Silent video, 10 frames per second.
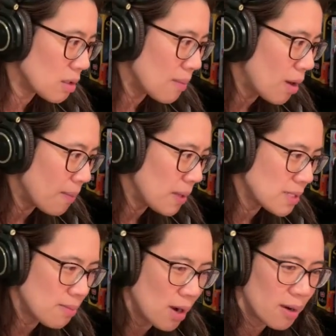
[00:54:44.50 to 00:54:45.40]
there might be
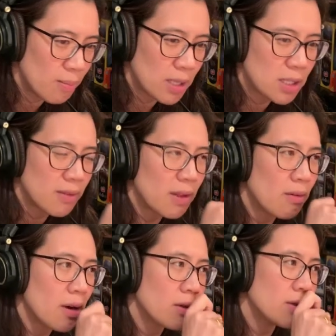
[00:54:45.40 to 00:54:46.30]
some minor blunting of that
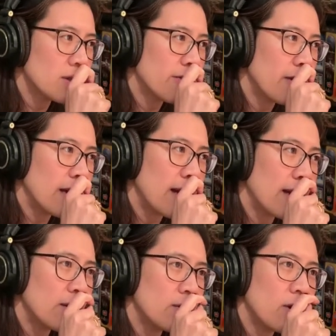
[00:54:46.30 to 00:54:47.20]
right costophrenic
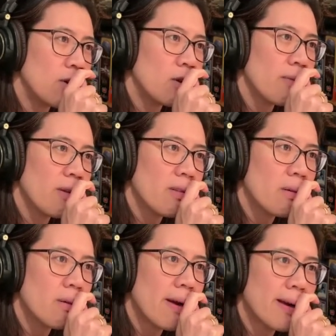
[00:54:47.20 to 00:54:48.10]
angle, no
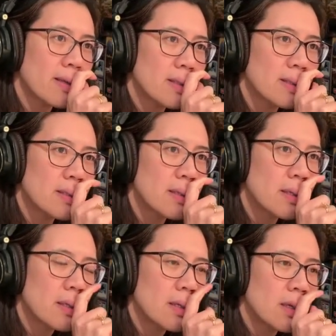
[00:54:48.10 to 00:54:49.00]
pneumothorax.
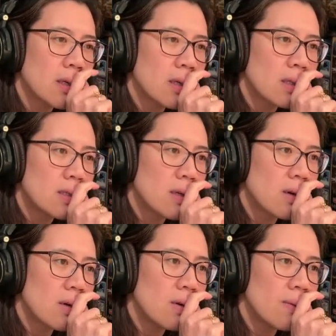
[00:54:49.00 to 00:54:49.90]

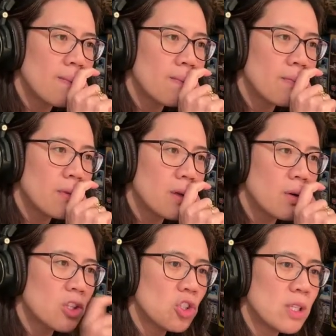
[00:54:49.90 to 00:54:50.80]
So the
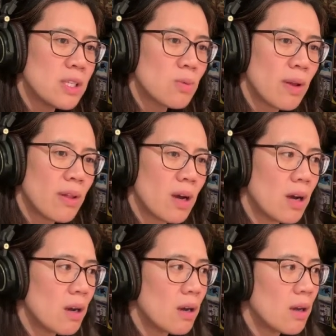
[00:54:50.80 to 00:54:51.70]
question is
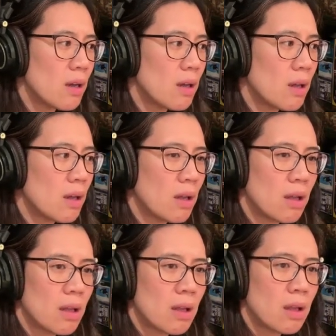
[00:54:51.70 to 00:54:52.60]
whether
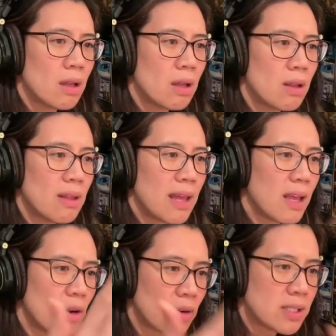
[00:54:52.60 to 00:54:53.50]
the
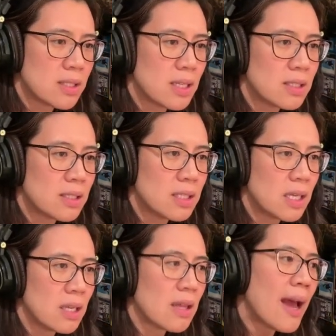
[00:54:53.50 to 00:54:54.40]
increased
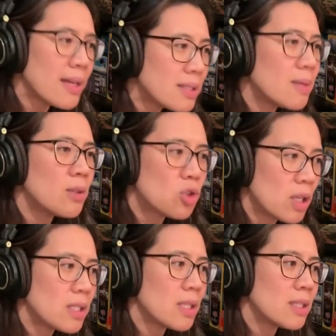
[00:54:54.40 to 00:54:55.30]
density, the
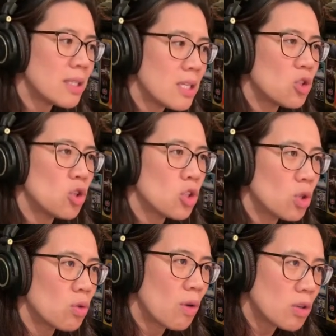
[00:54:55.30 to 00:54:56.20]
asymmetry in density is due
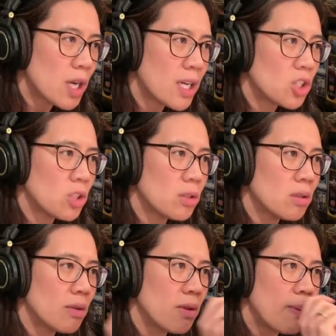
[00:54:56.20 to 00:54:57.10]
to the
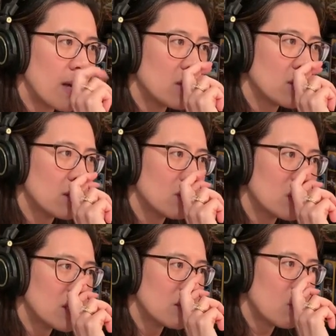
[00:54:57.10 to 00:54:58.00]
rotation of the patient,
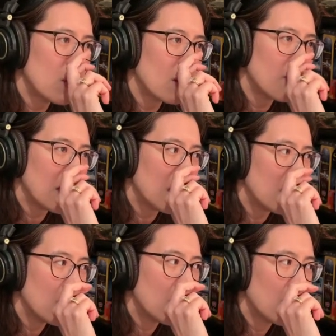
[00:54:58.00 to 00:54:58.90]
which is what I'd be